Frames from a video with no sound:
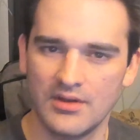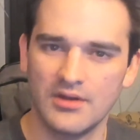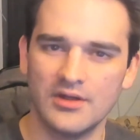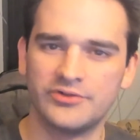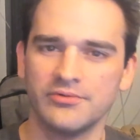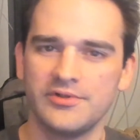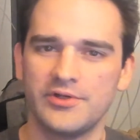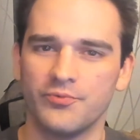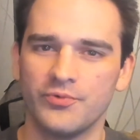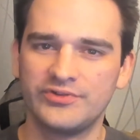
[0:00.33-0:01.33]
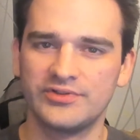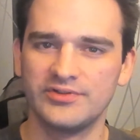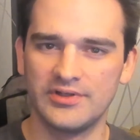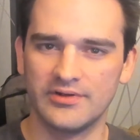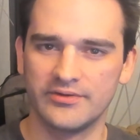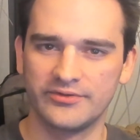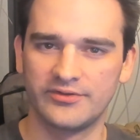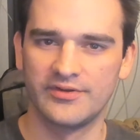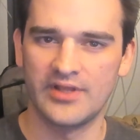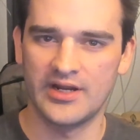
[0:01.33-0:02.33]
It's only in recent years
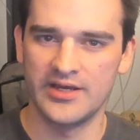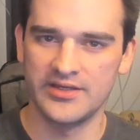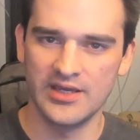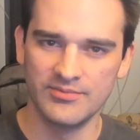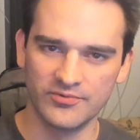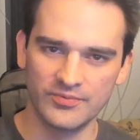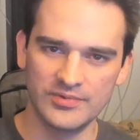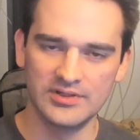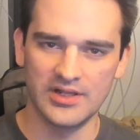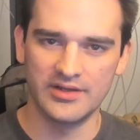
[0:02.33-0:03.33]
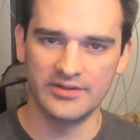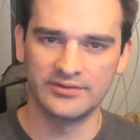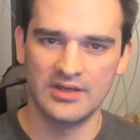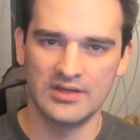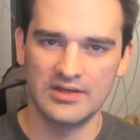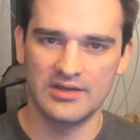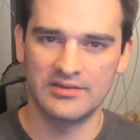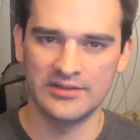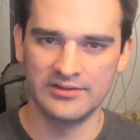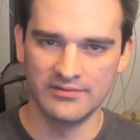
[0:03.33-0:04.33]
that I came to realize
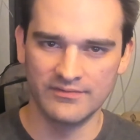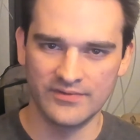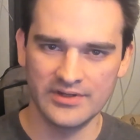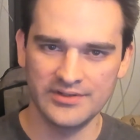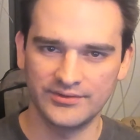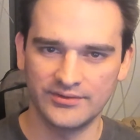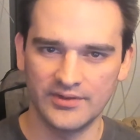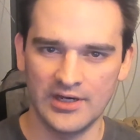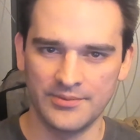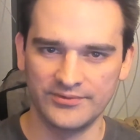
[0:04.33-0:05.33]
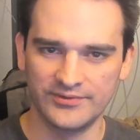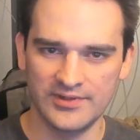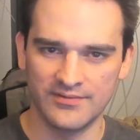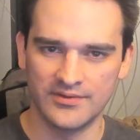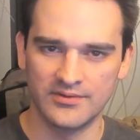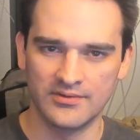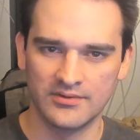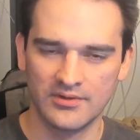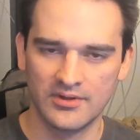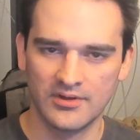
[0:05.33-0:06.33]
that the advice I was
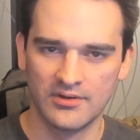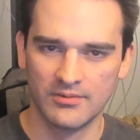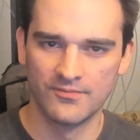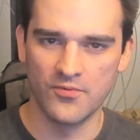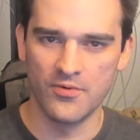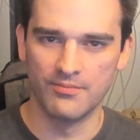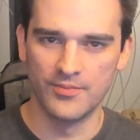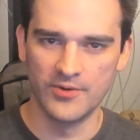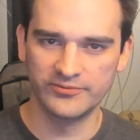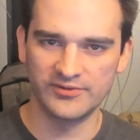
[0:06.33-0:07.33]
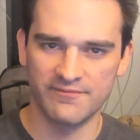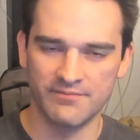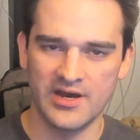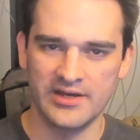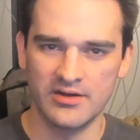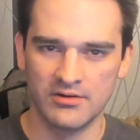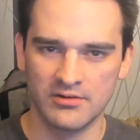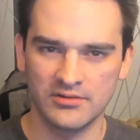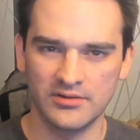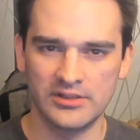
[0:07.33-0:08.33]
given for most of my
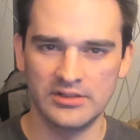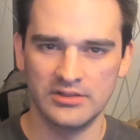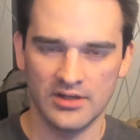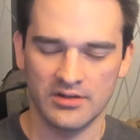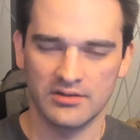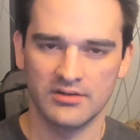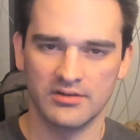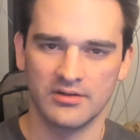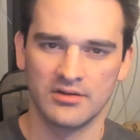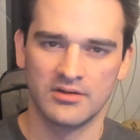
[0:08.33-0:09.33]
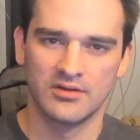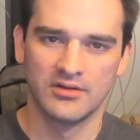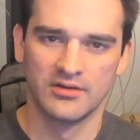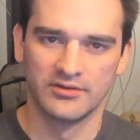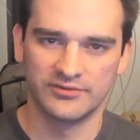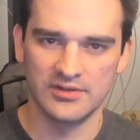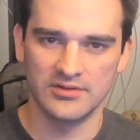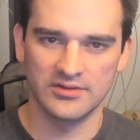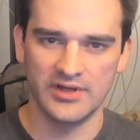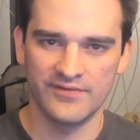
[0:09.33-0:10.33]
early young
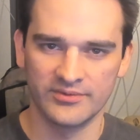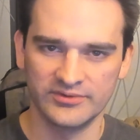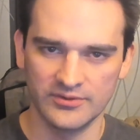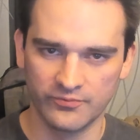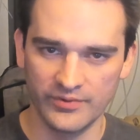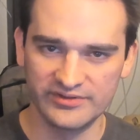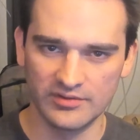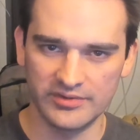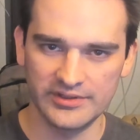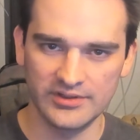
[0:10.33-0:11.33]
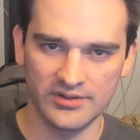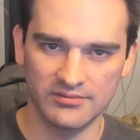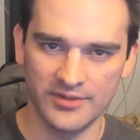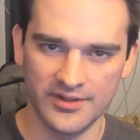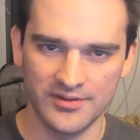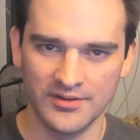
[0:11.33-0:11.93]
single life, I was still reasonably young, but